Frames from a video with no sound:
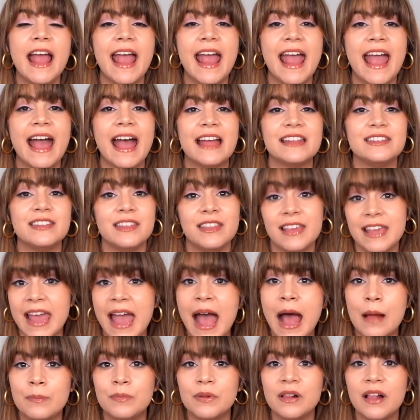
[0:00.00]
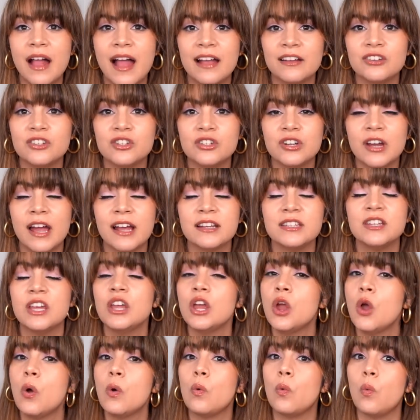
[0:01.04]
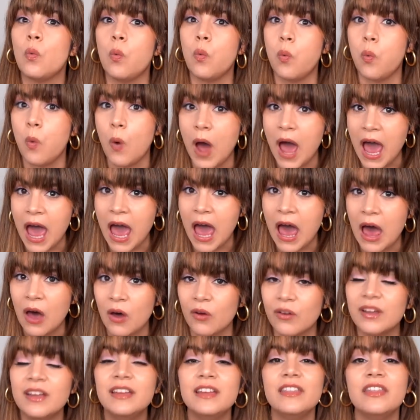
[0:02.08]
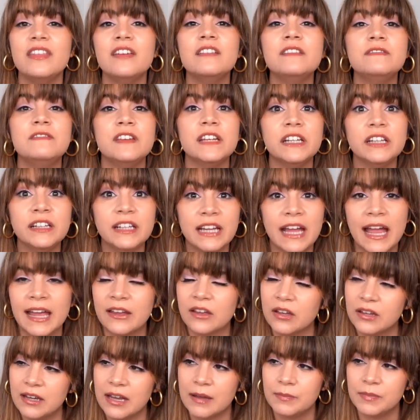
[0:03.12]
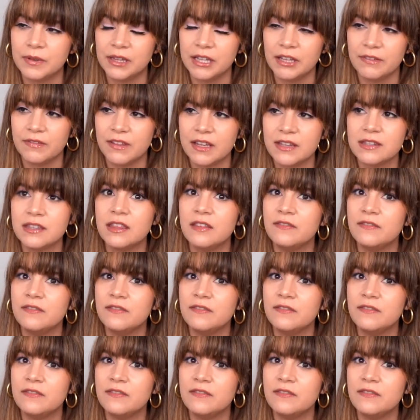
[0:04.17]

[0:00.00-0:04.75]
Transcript: and the apple extract wow, the very, I could not believe this.